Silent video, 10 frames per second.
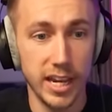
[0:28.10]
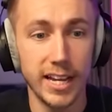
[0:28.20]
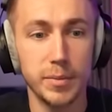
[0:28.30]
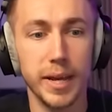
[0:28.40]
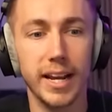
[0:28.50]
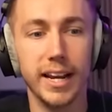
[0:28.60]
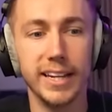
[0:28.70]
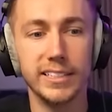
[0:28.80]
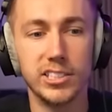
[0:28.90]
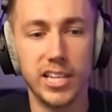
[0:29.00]
it had to be at
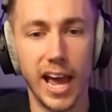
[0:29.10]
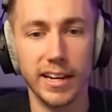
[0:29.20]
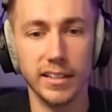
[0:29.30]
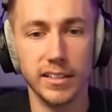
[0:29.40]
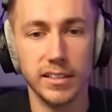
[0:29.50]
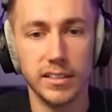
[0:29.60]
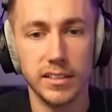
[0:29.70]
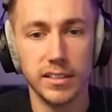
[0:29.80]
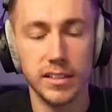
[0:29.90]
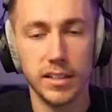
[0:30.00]
least 10
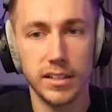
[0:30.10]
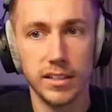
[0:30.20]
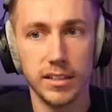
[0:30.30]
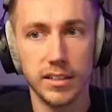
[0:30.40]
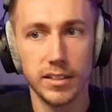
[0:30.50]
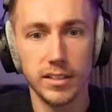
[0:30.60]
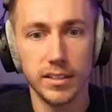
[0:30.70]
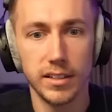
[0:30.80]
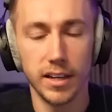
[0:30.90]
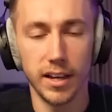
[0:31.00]

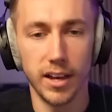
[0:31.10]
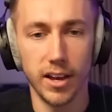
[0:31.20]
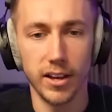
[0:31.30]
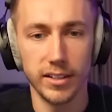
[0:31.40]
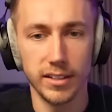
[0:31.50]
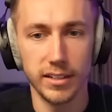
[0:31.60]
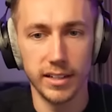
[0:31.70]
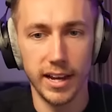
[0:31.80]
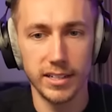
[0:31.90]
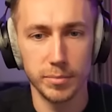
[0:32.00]
uh, it
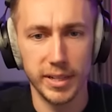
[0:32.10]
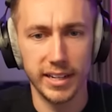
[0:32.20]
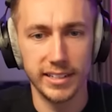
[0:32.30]
had to be at